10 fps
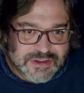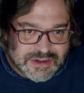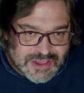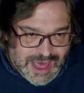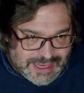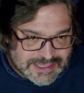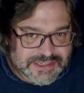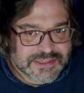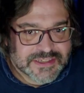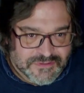clients,
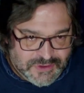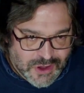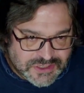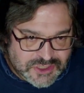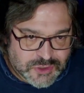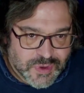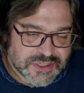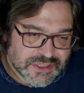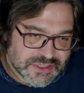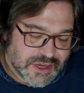difficult
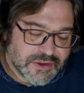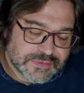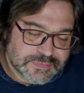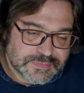situations, etc.